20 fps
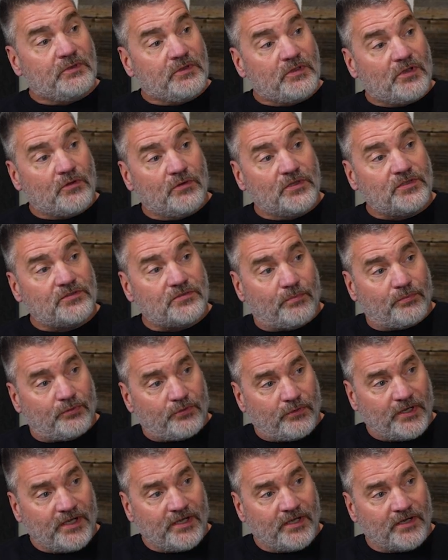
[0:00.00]
we go into
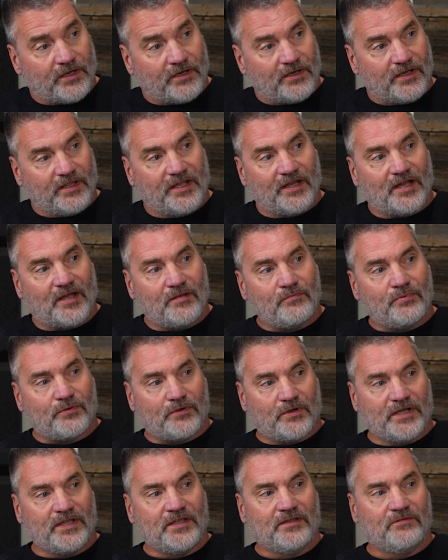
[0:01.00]
prayer, and I'm
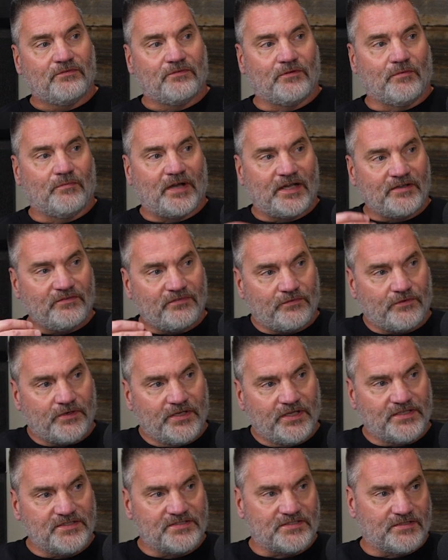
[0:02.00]
praying for my
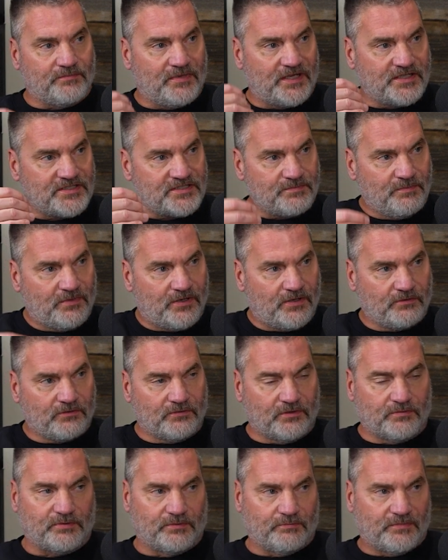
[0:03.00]
friends and my small
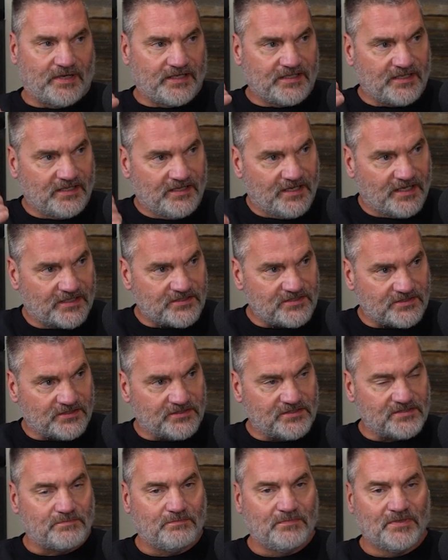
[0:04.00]
group and my
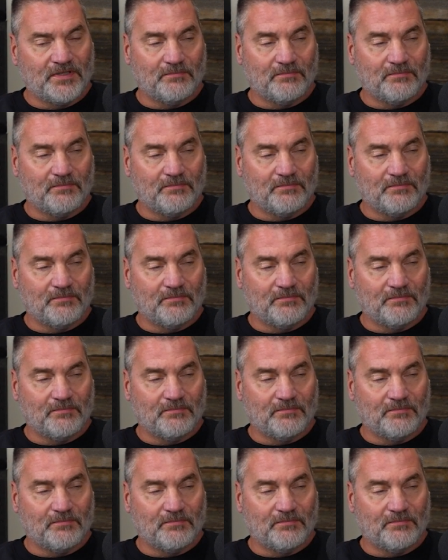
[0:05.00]
connections